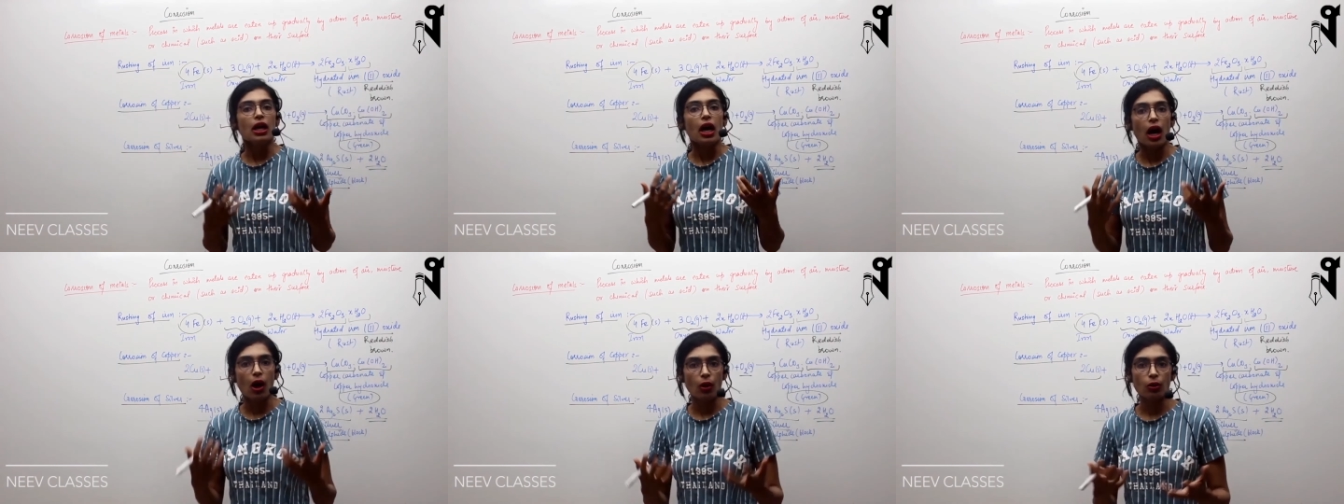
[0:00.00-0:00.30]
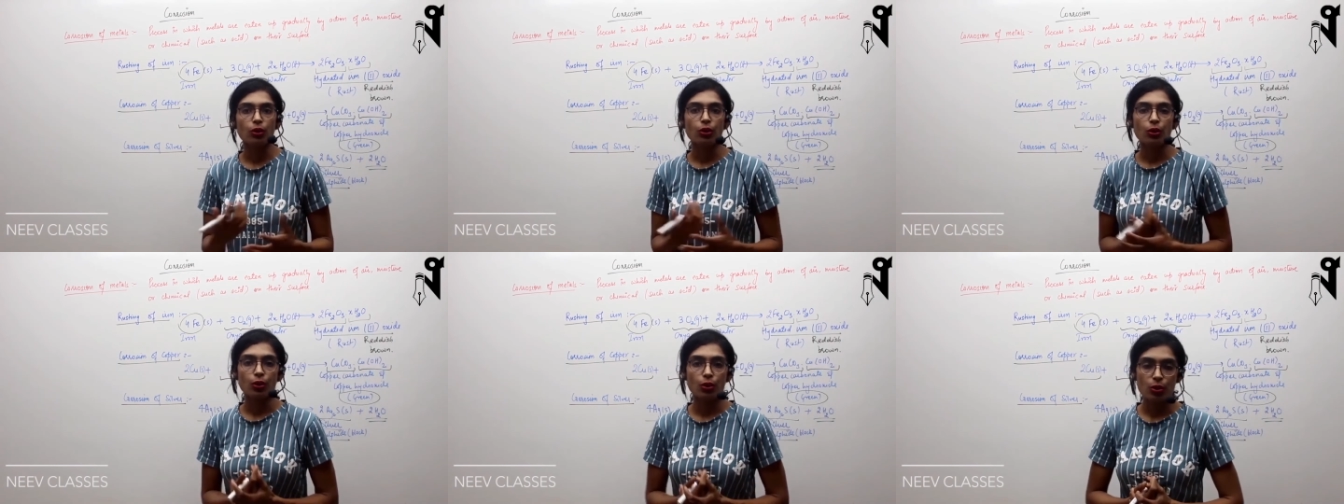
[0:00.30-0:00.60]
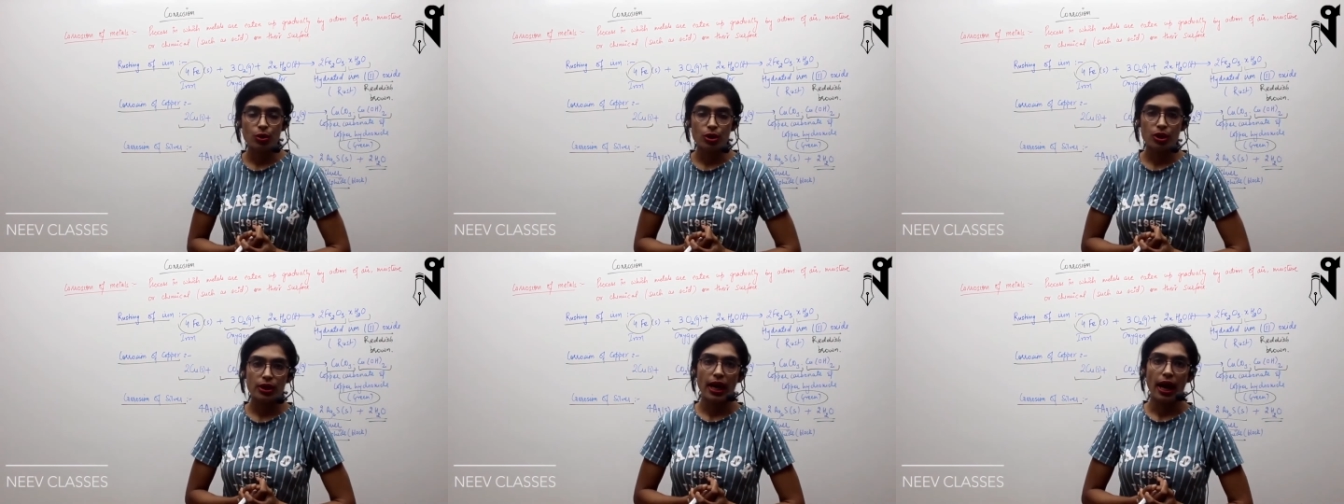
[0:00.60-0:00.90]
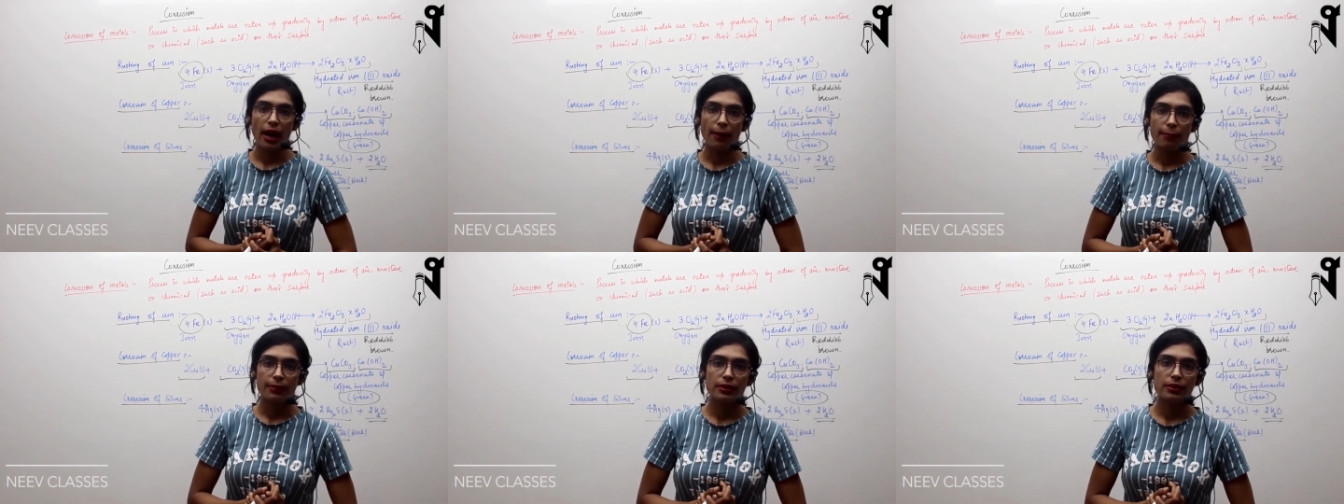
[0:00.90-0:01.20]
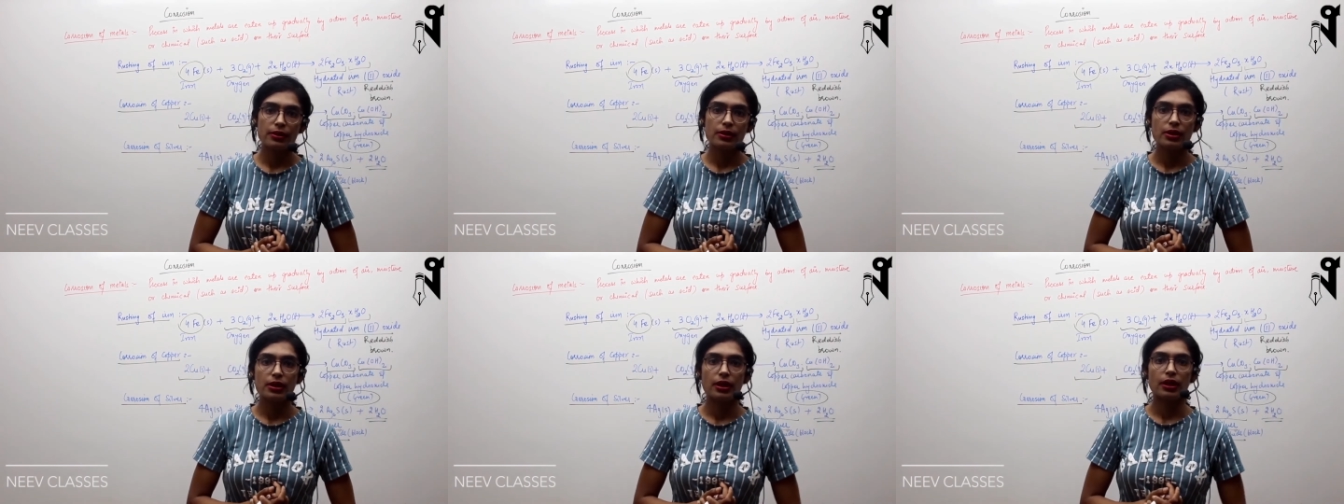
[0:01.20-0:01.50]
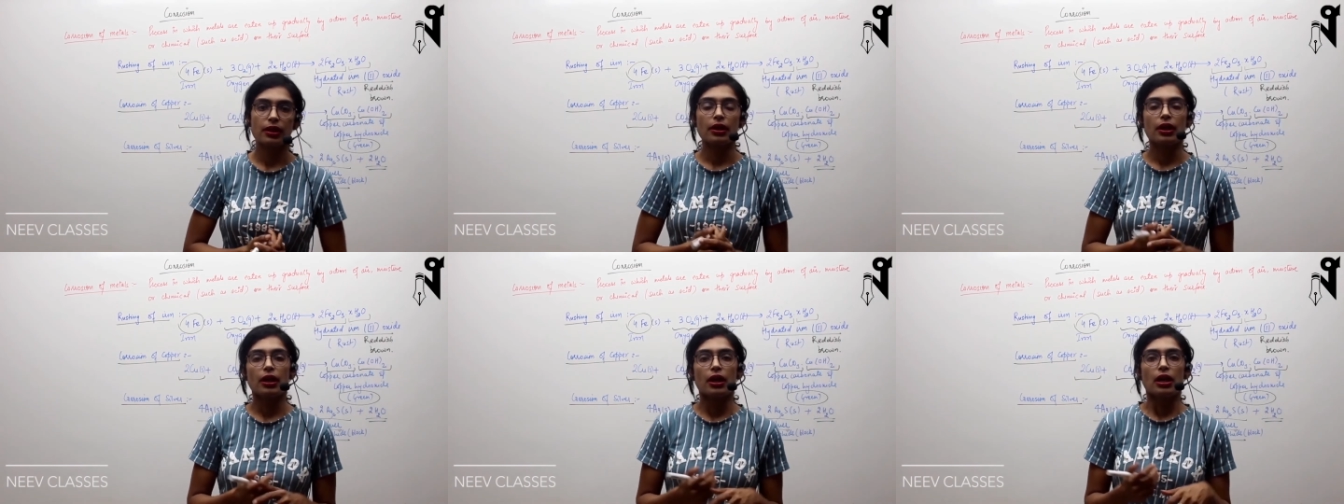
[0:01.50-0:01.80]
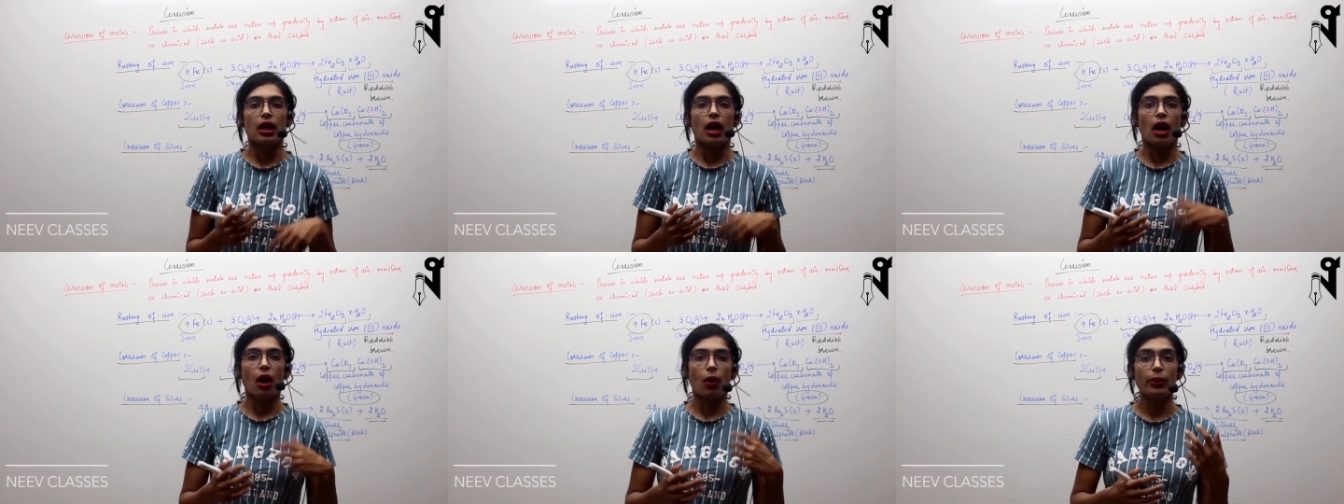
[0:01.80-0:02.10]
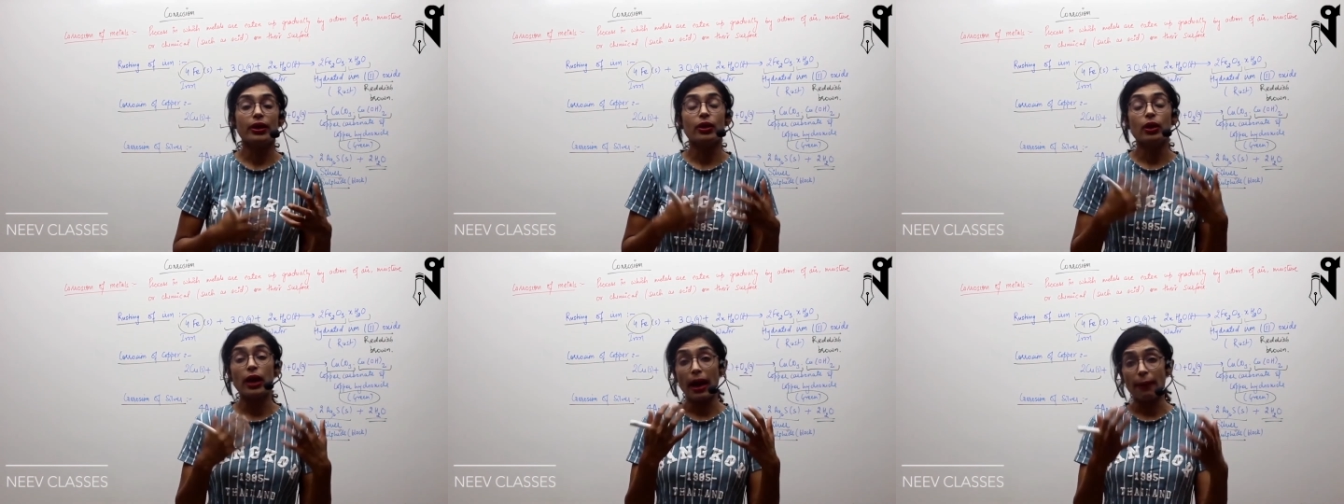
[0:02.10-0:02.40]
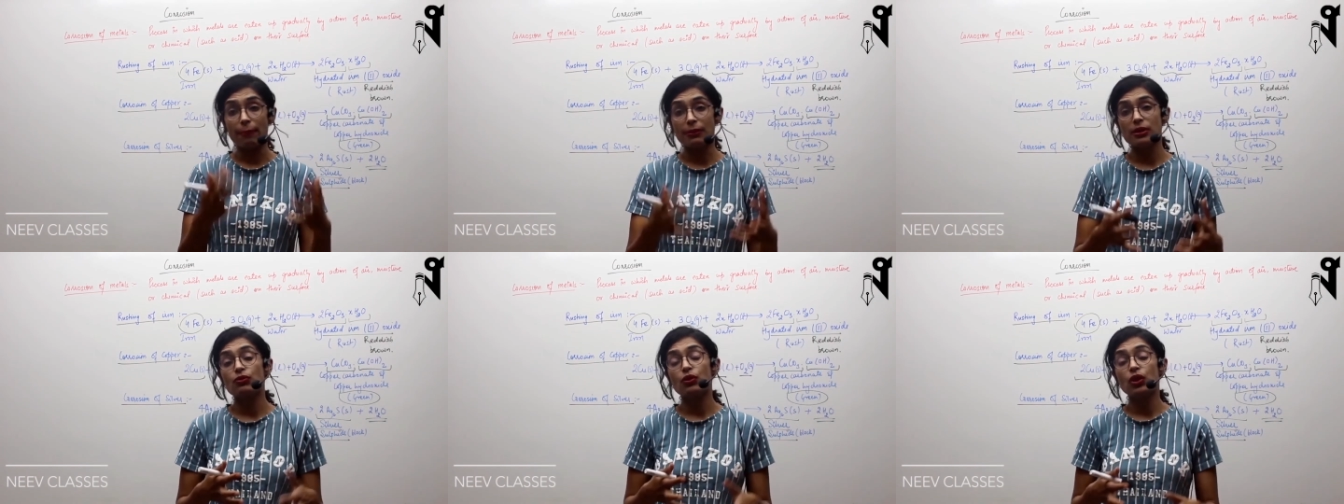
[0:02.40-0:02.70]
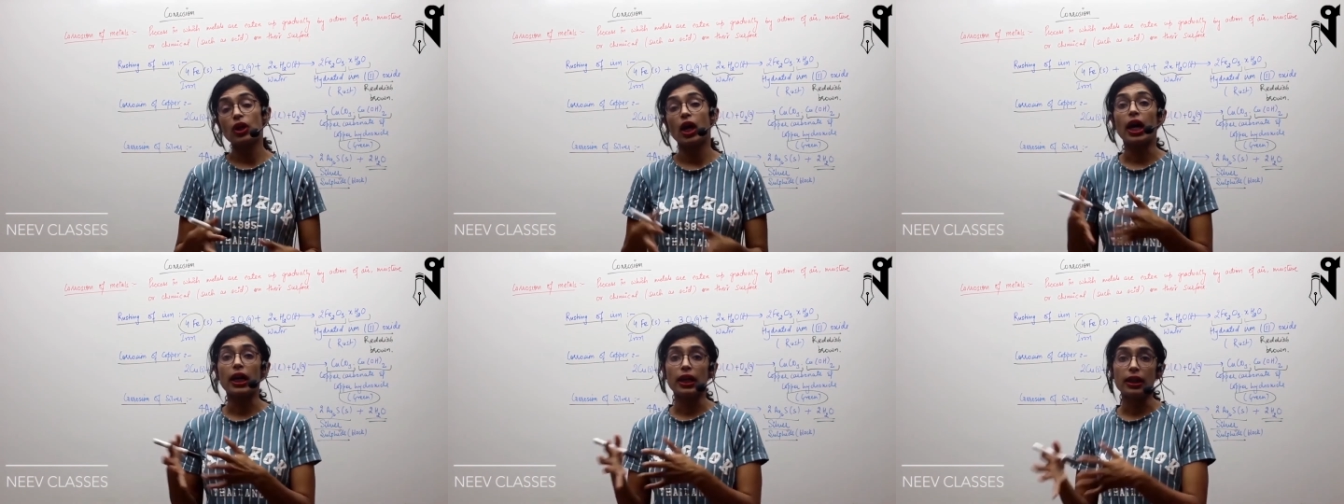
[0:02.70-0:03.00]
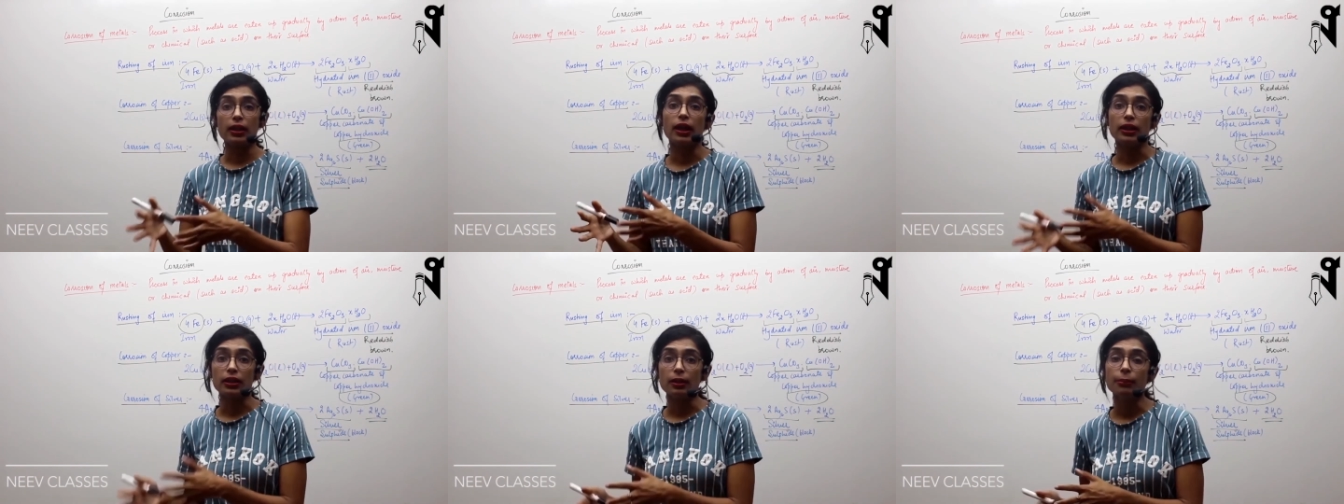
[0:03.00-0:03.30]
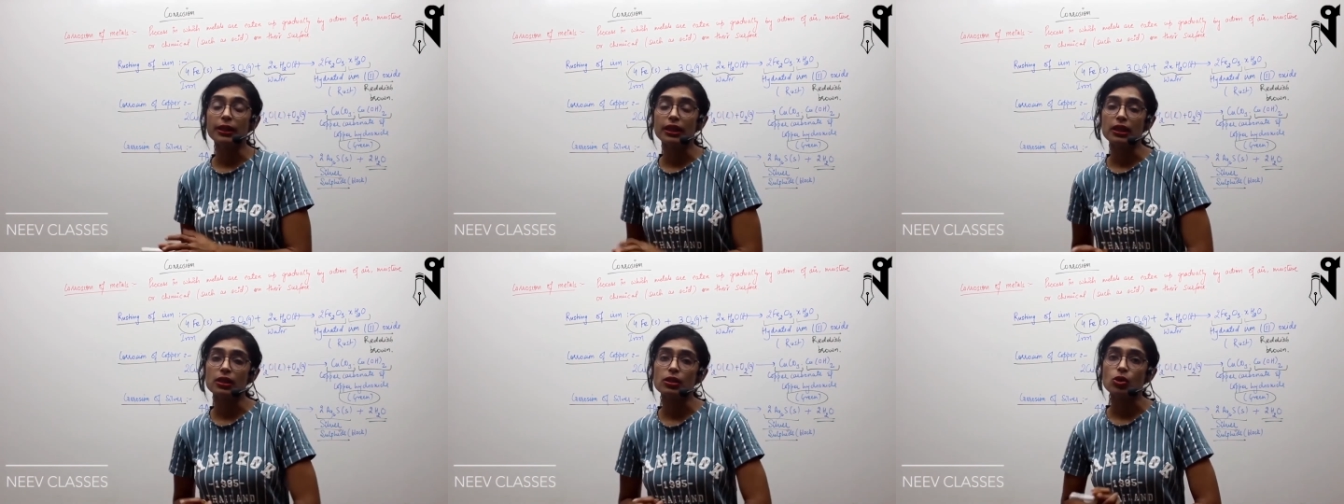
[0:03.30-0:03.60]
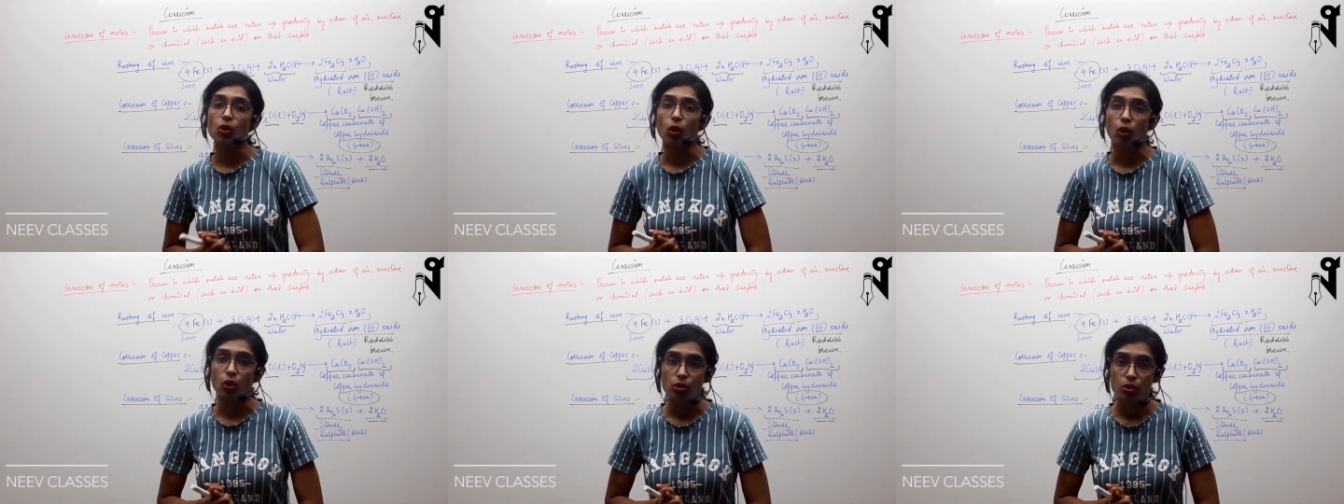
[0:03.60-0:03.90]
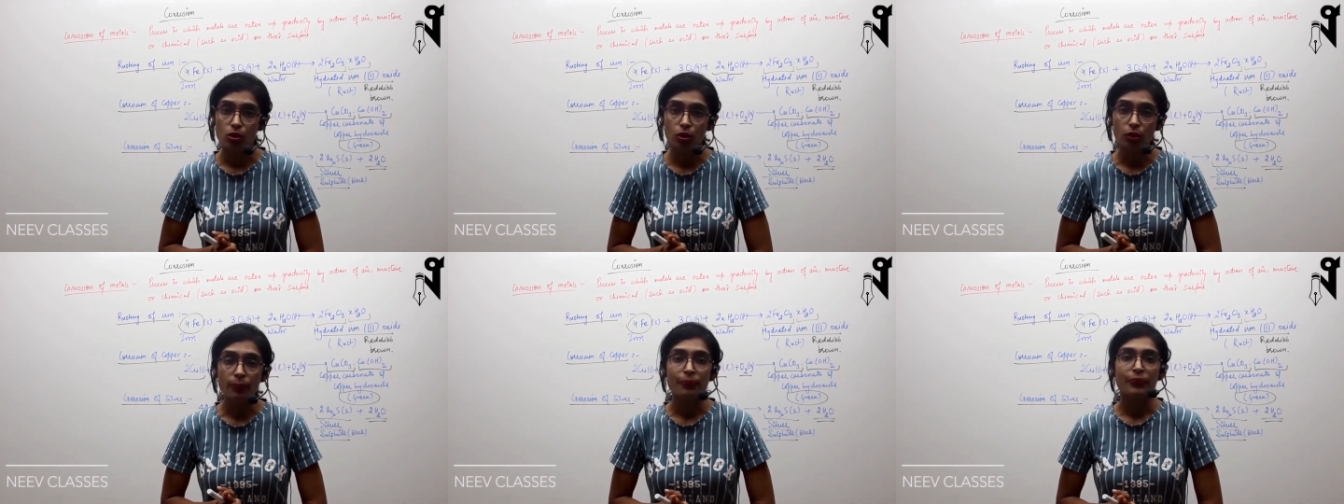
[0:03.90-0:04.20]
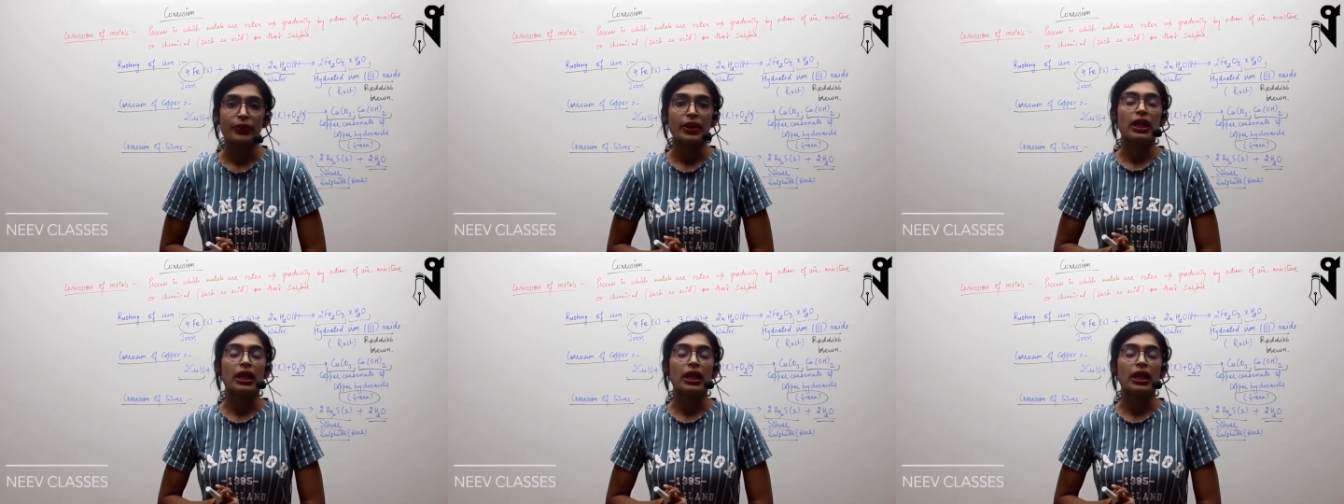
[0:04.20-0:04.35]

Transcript: how the corrosion happens and how it happens for the other metals also.